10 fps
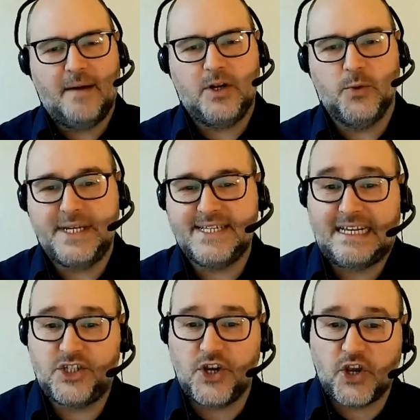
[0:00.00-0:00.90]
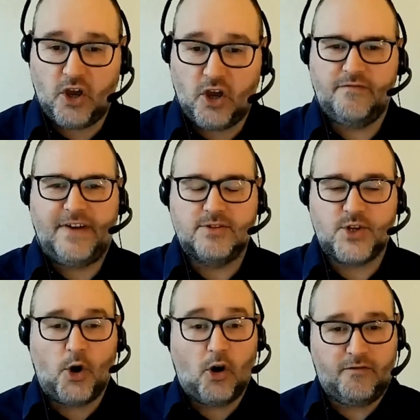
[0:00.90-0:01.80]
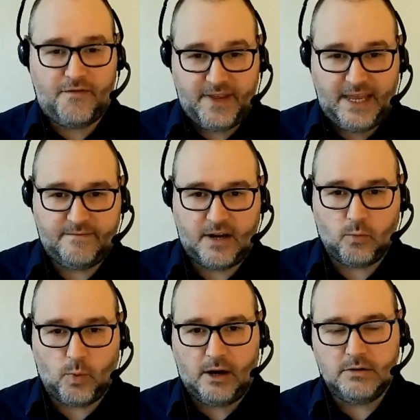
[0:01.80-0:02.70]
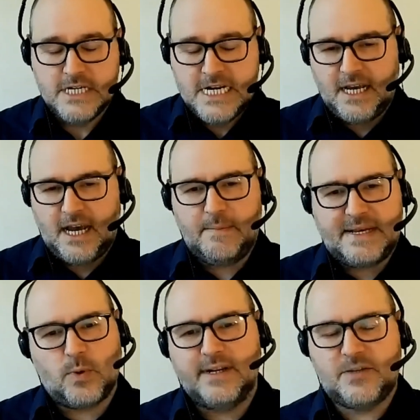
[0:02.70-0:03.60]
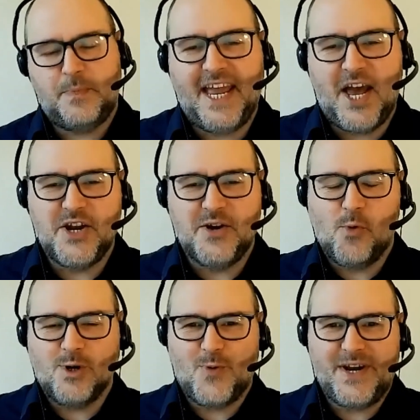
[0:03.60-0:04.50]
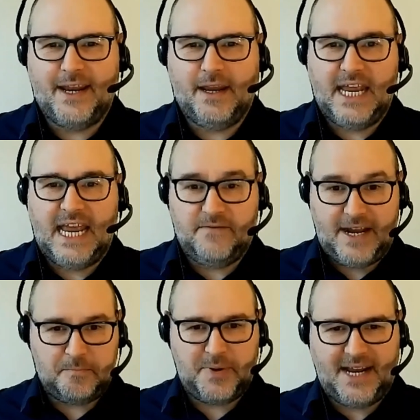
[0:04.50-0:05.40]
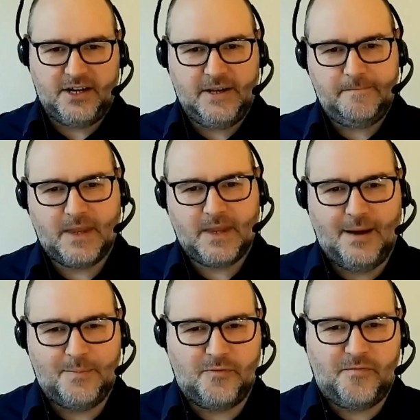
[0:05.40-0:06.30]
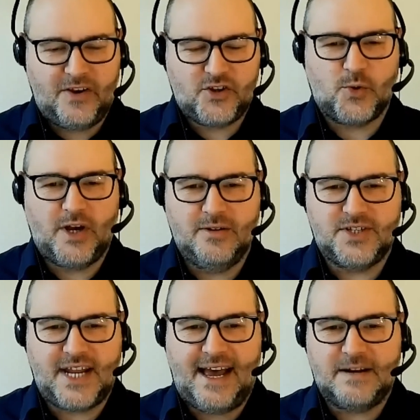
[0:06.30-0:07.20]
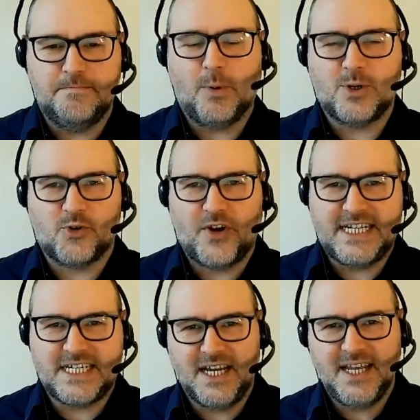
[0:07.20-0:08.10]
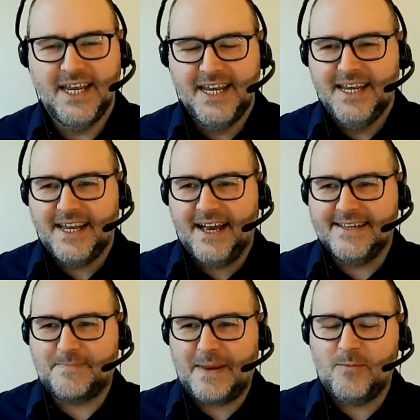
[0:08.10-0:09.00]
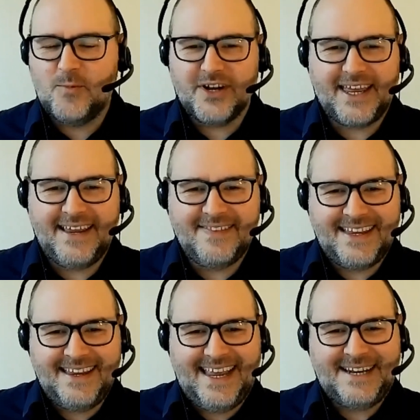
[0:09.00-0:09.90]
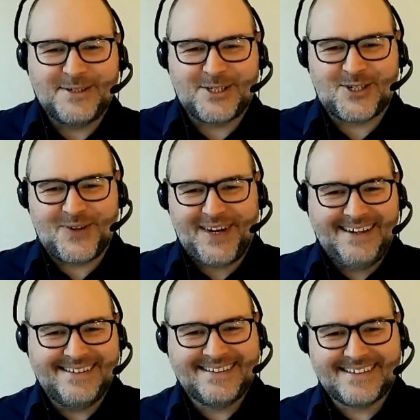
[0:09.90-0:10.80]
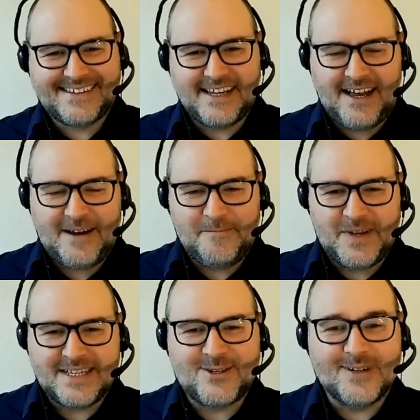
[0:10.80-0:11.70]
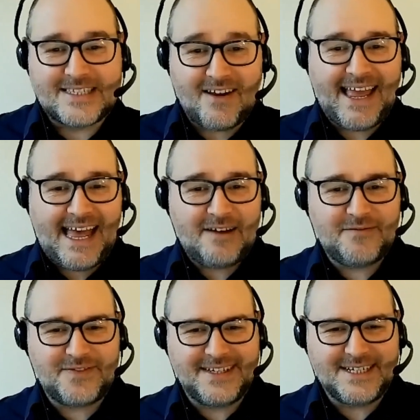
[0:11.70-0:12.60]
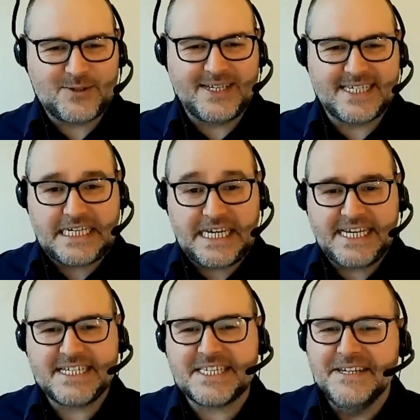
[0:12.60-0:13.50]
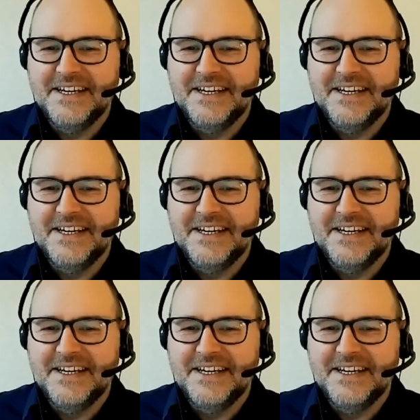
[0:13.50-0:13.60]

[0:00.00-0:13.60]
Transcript: Louise is actually a co-founder of EventWell, as well as being an award-winning event planner, professional host and moderator. Has been working in the industry as long as I have, nearly 20 years.